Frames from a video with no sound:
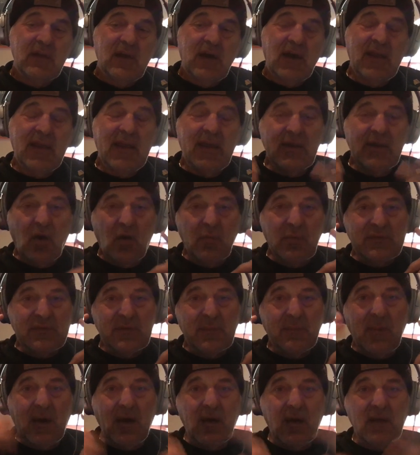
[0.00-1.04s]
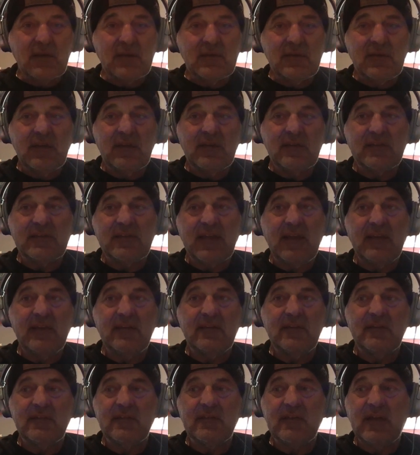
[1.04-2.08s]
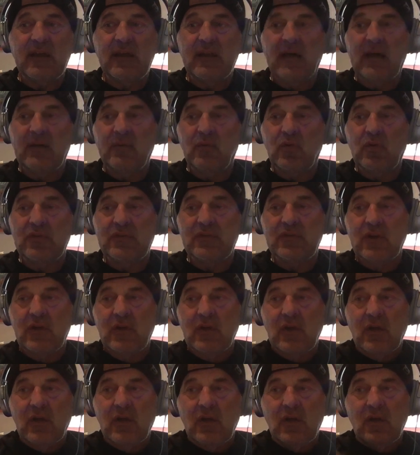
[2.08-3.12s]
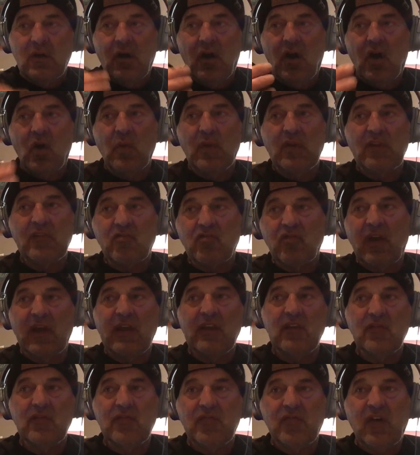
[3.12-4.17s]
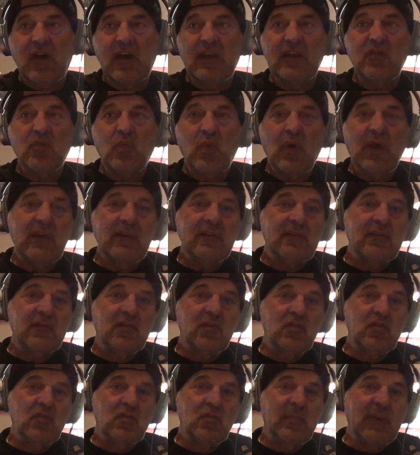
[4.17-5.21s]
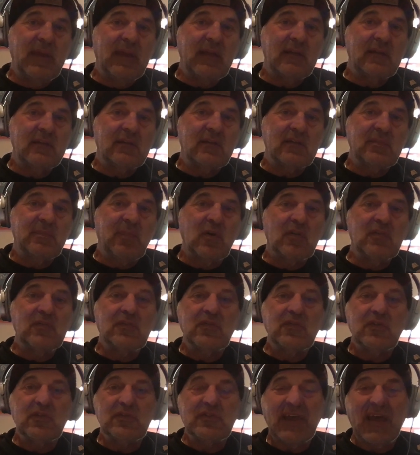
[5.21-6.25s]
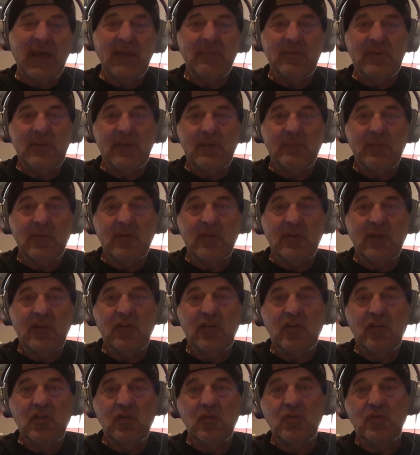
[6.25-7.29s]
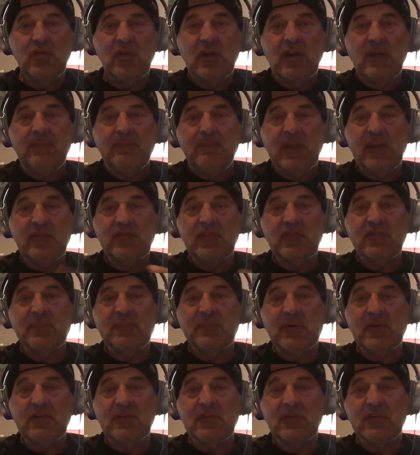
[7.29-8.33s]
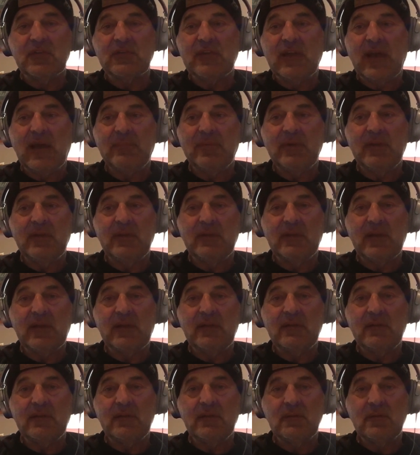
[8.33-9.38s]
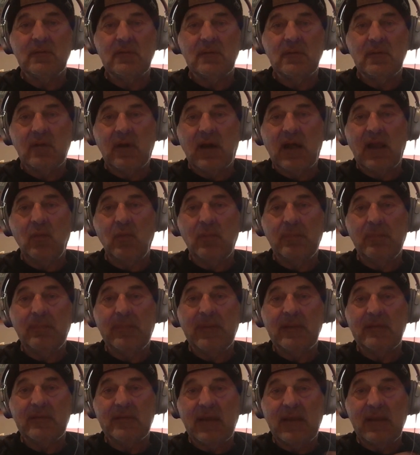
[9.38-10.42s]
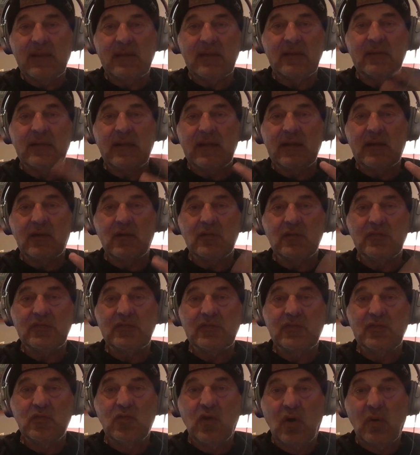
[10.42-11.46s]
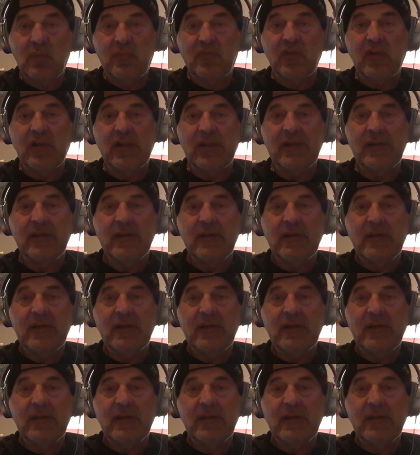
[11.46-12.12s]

had always a marketing sense, and I was always trying to find ways to make the sponsors happy, because I knew if the sponsor's happy, then I would be taken care of too, hopefully.